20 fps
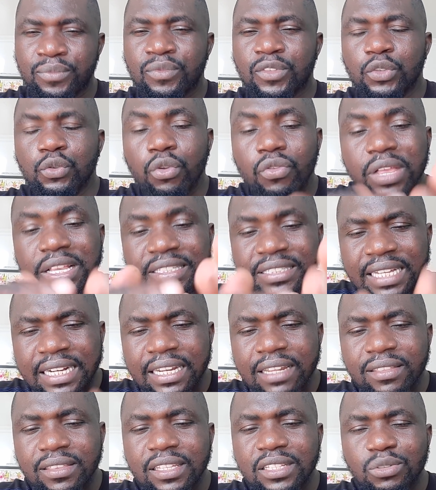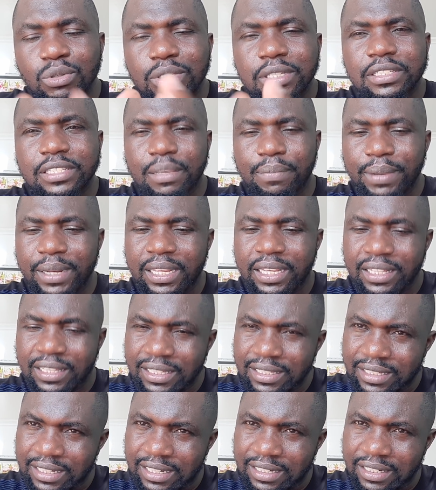You know, there are certain things which are happening in
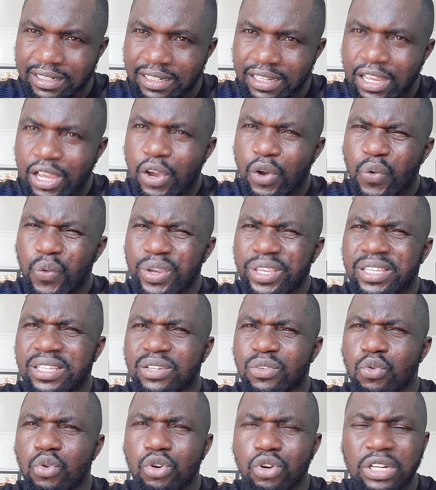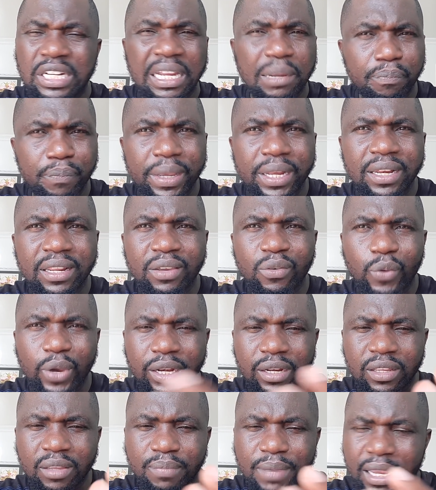this country which could not happen when
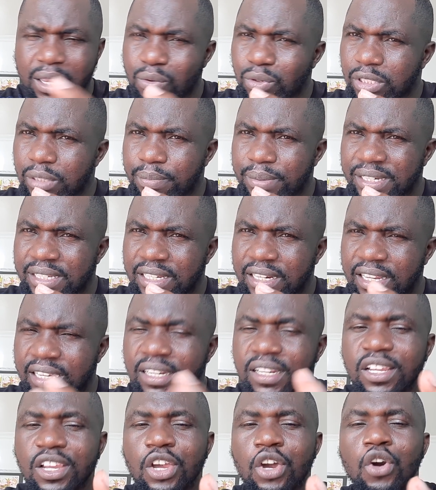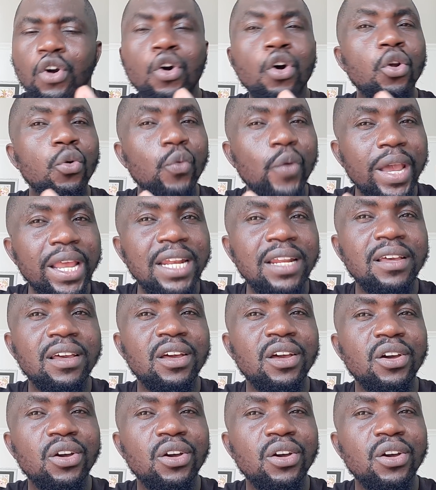Kibaki was the president or when